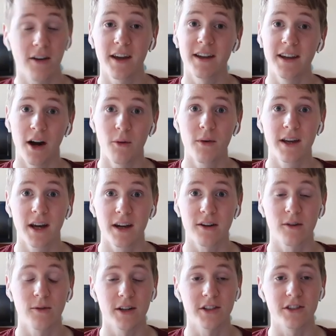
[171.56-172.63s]
Okay, now we got a
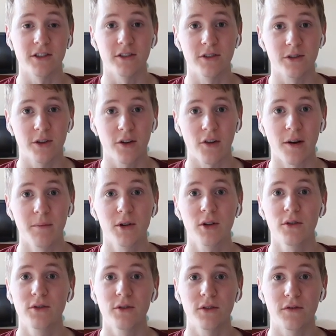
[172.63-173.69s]
question. Do you crumble
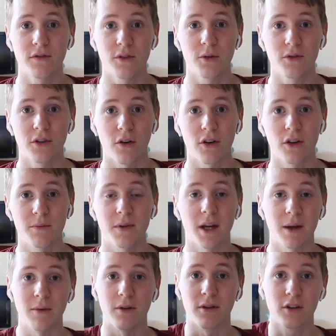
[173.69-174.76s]
or do you fold toilet
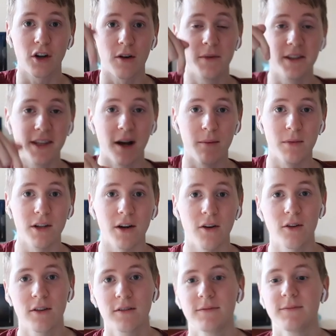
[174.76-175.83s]
paper? Comment down below.
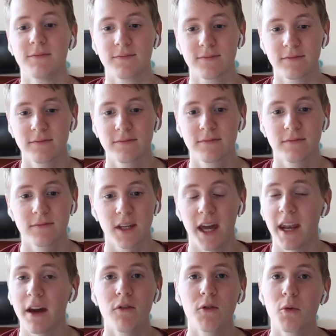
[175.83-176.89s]

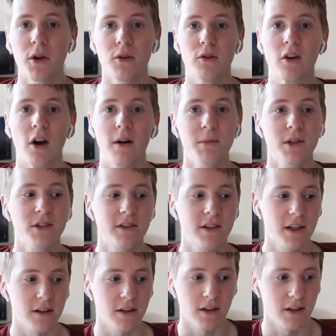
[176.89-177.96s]
And everyone who crumbles,
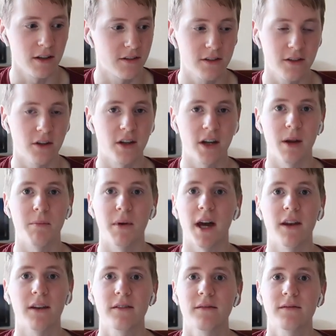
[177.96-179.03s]
it's gonna get
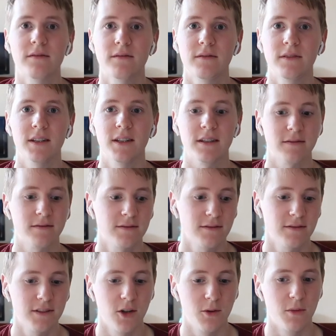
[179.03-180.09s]
banned.
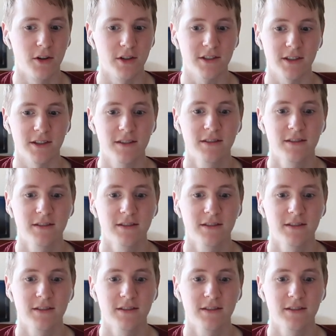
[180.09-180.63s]
No mercy.